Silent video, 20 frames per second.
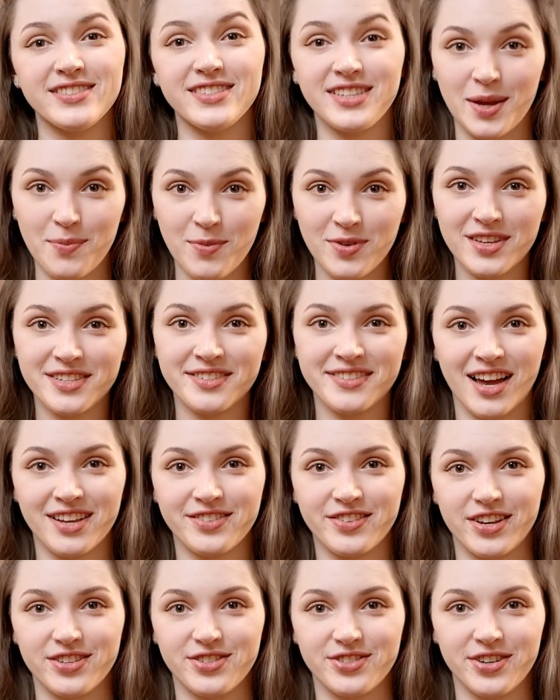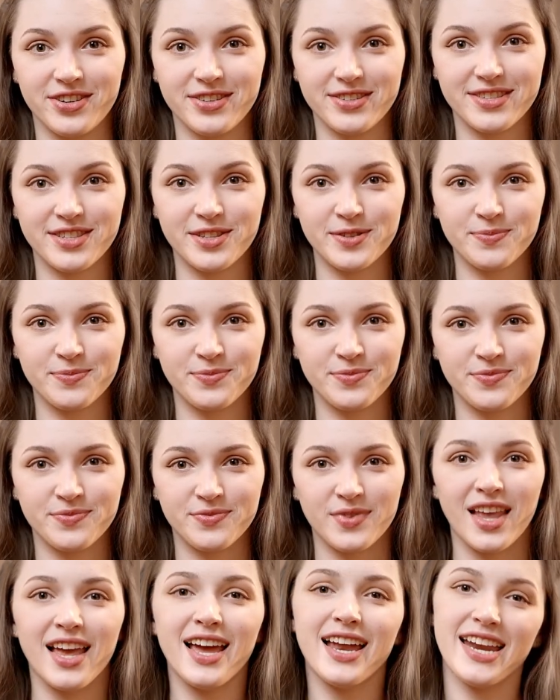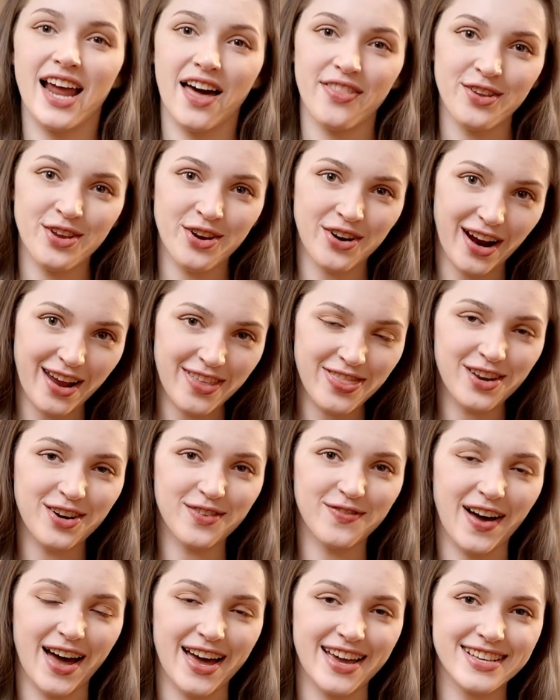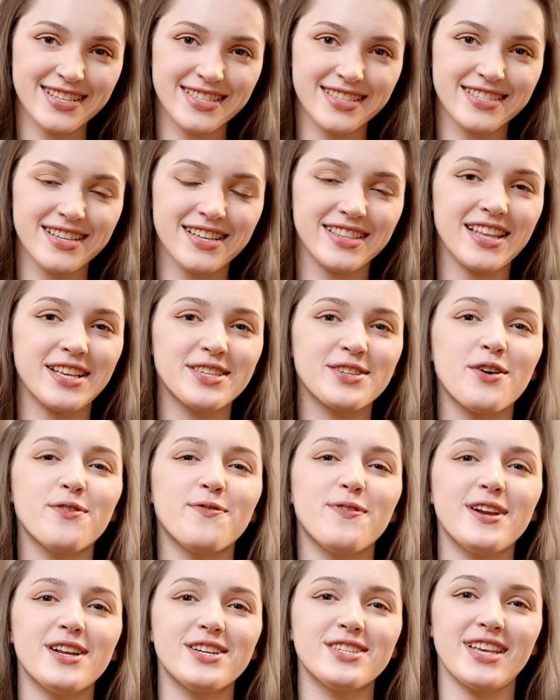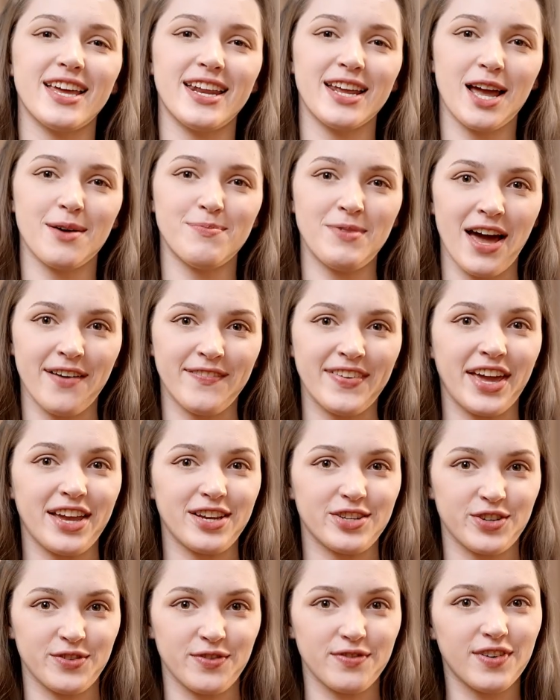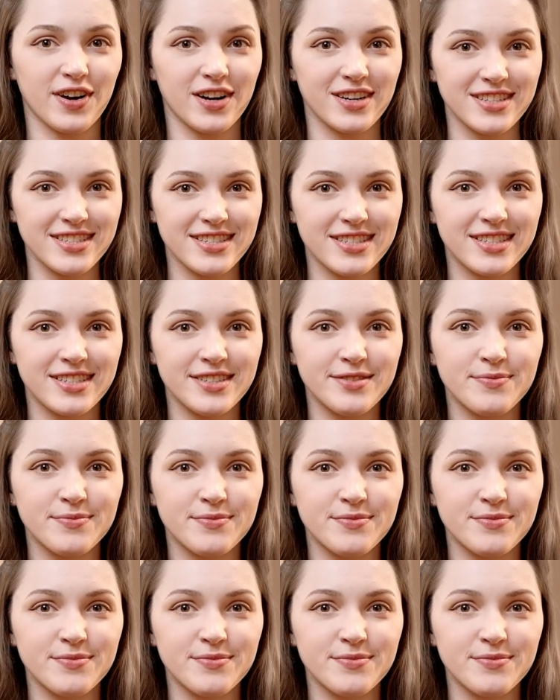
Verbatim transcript: Same with the side gestures. Now that you're in the device, let's go finish setting up navigation first.